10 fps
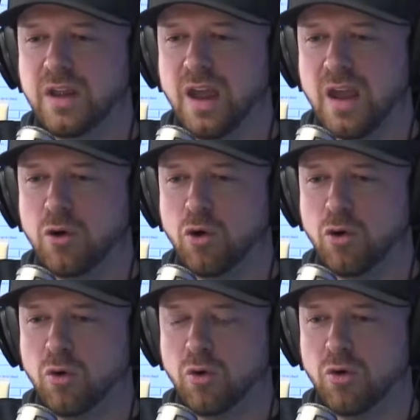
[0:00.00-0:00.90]
get
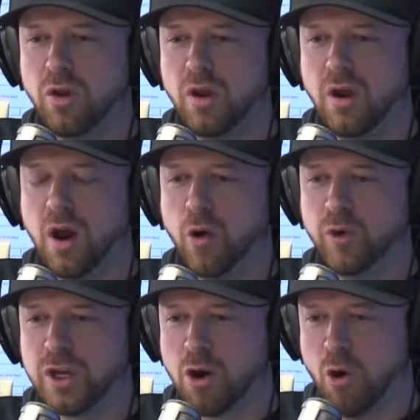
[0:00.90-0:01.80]
a
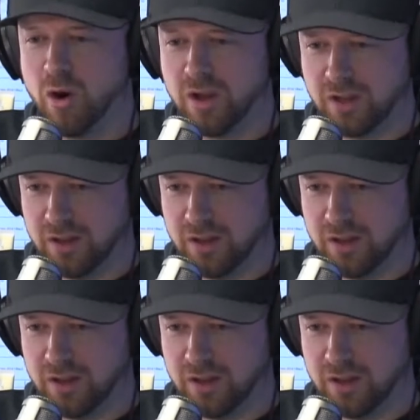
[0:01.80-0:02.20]
recording